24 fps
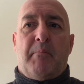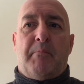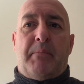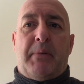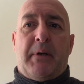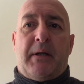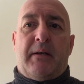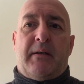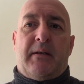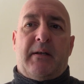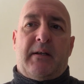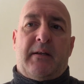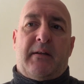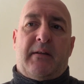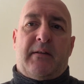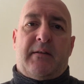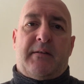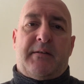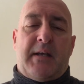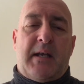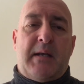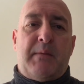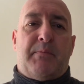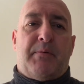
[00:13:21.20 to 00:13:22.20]

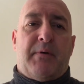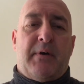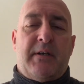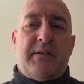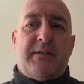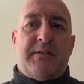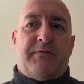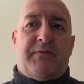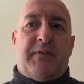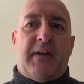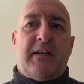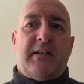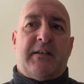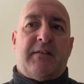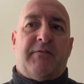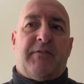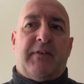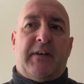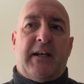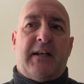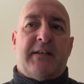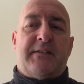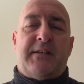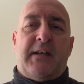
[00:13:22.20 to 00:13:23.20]
But tapering is
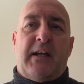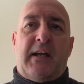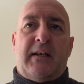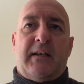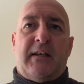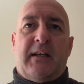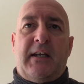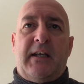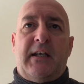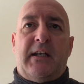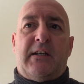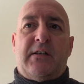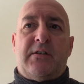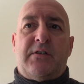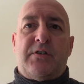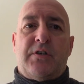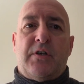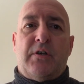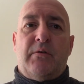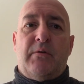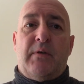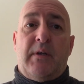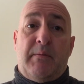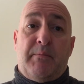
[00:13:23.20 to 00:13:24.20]
effectively a technique
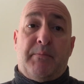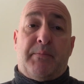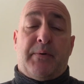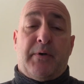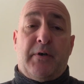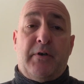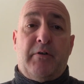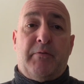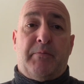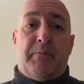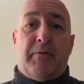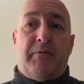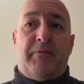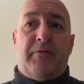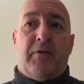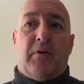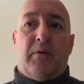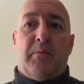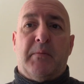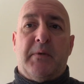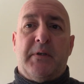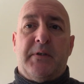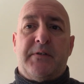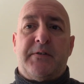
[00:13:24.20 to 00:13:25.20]
to improve
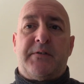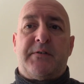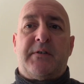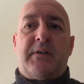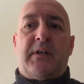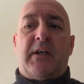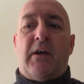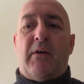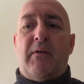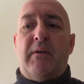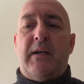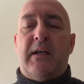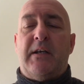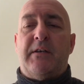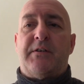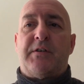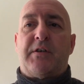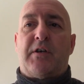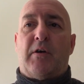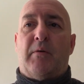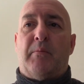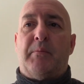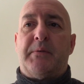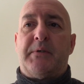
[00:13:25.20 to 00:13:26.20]
performance going
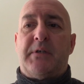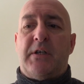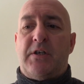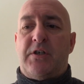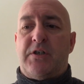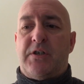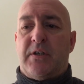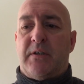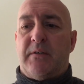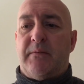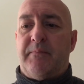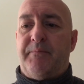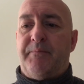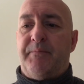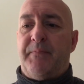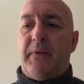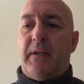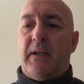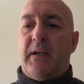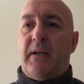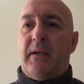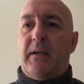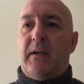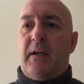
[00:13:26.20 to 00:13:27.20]
into competition.
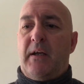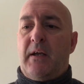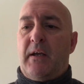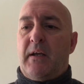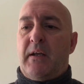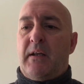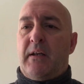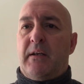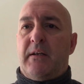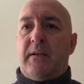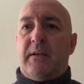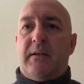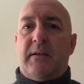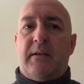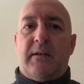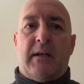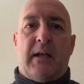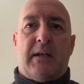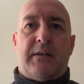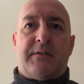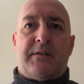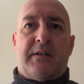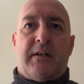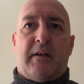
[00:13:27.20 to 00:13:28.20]

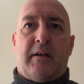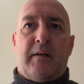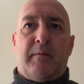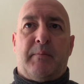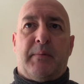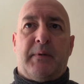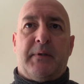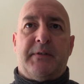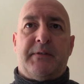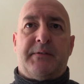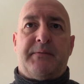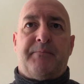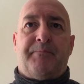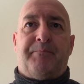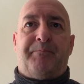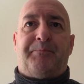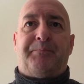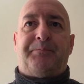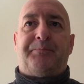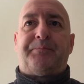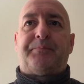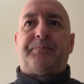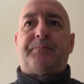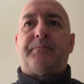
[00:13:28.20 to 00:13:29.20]
Next slide, please.
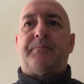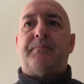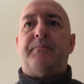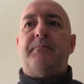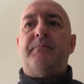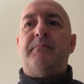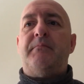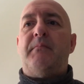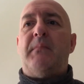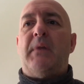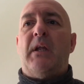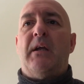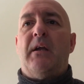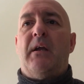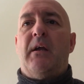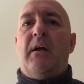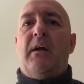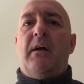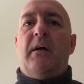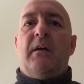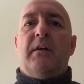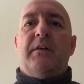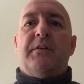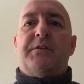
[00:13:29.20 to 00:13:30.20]

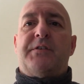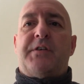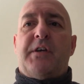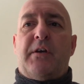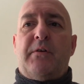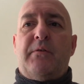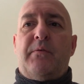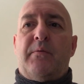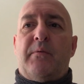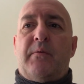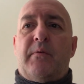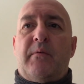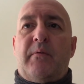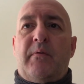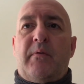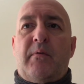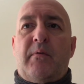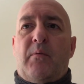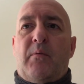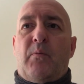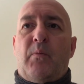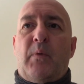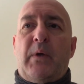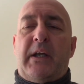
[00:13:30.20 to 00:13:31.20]
So
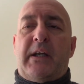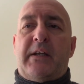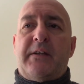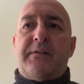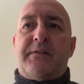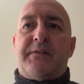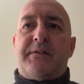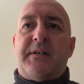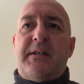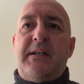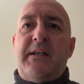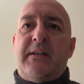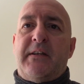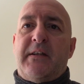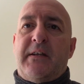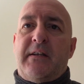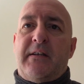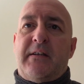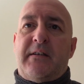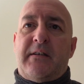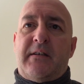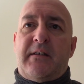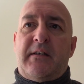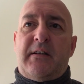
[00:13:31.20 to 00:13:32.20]
we can see
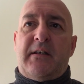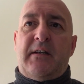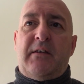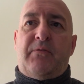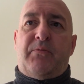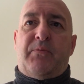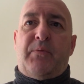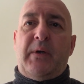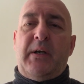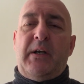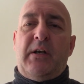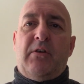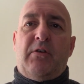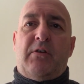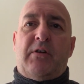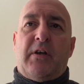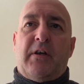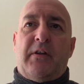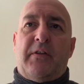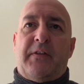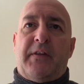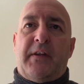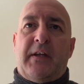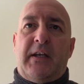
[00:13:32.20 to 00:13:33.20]
that if we
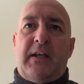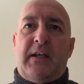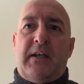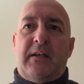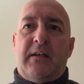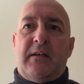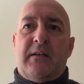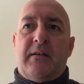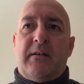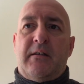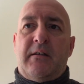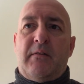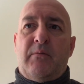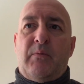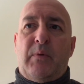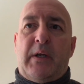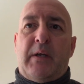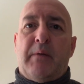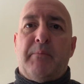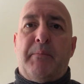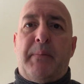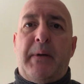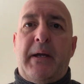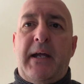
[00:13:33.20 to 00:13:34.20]
look at we
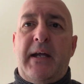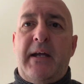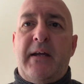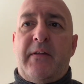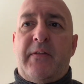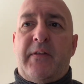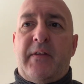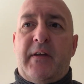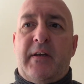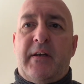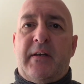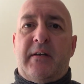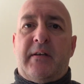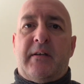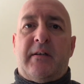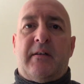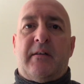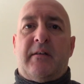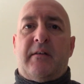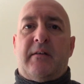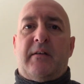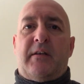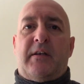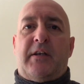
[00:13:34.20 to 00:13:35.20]
compare the
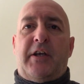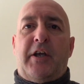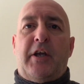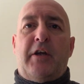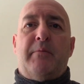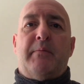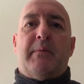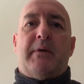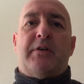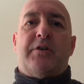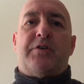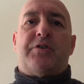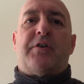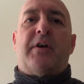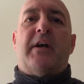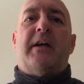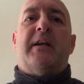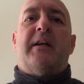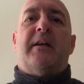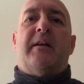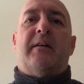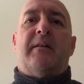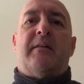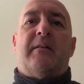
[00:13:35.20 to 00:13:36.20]
human
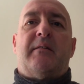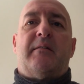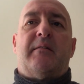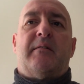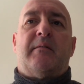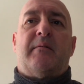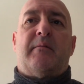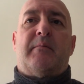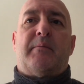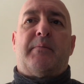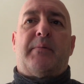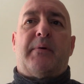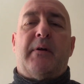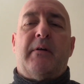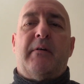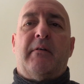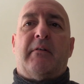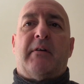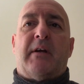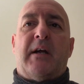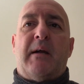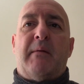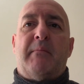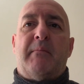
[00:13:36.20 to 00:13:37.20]
training
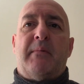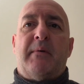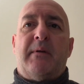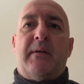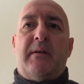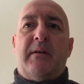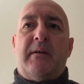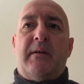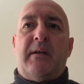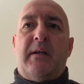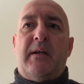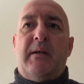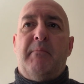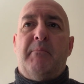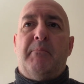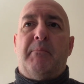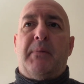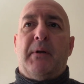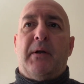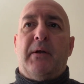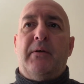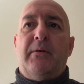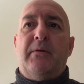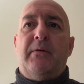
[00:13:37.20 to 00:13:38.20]
program in
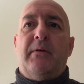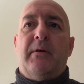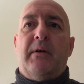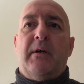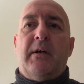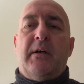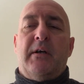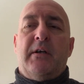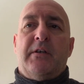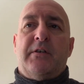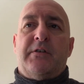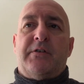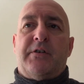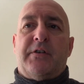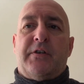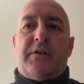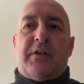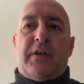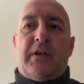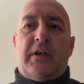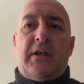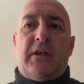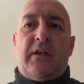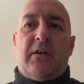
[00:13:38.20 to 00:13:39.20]
blue to
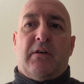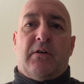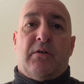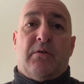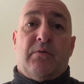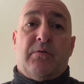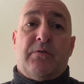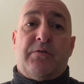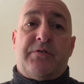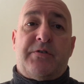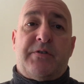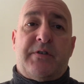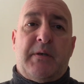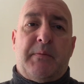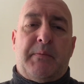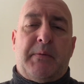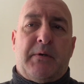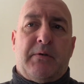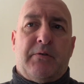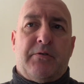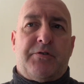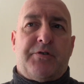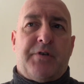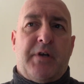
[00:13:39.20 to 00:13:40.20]
the horse
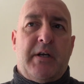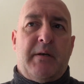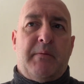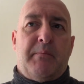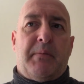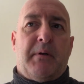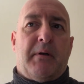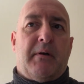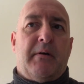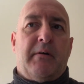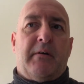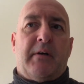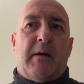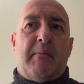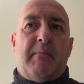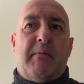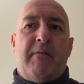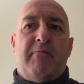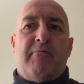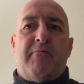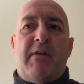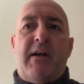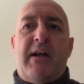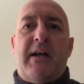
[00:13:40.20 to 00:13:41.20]
typical training program
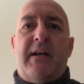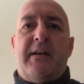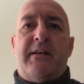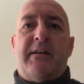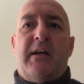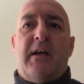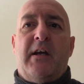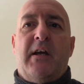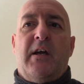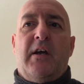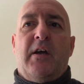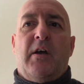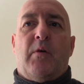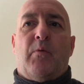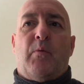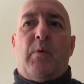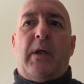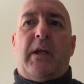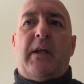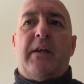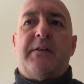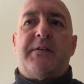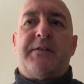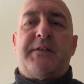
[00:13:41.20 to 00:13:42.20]
in red,
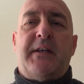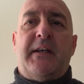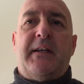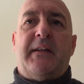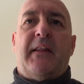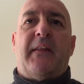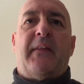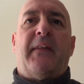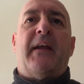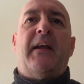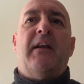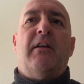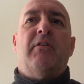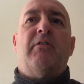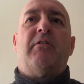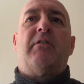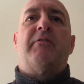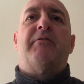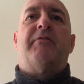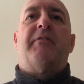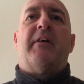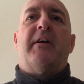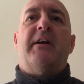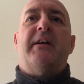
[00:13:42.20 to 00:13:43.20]
we can see that they
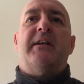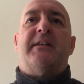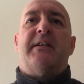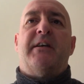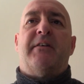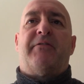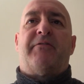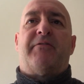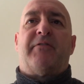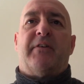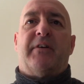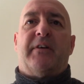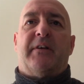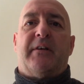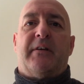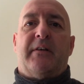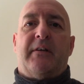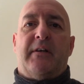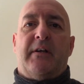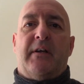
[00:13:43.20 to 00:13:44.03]
look very different.